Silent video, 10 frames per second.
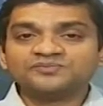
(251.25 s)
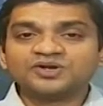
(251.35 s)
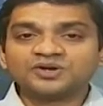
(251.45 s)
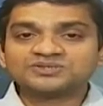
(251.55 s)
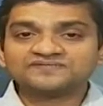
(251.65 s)

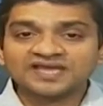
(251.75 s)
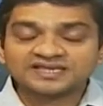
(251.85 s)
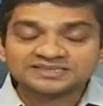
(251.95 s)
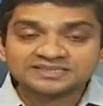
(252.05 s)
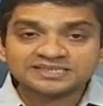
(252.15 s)
Because of the
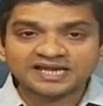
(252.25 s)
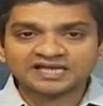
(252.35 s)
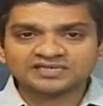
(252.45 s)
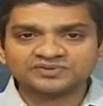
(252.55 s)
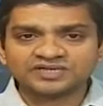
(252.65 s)
extension
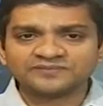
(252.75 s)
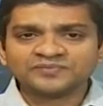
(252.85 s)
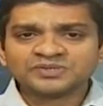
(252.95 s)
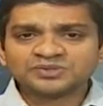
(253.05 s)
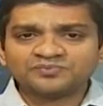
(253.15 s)
activity.
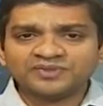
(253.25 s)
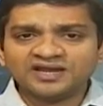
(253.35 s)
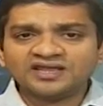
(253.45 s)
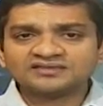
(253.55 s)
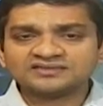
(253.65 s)
So
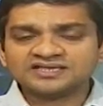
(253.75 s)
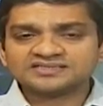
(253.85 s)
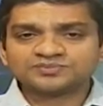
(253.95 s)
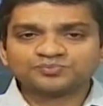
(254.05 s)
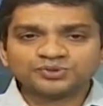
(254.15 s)
many
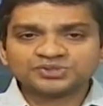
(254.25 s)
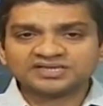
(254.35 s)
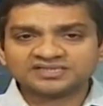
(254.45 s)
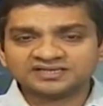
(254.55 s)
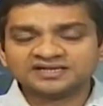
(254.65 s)
things put
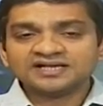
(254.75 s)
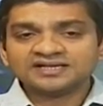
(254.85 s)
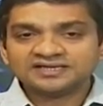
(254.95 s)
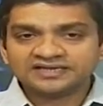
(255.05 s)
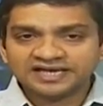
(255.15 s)
together
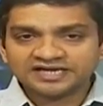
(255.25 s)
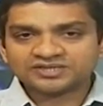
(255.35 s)
led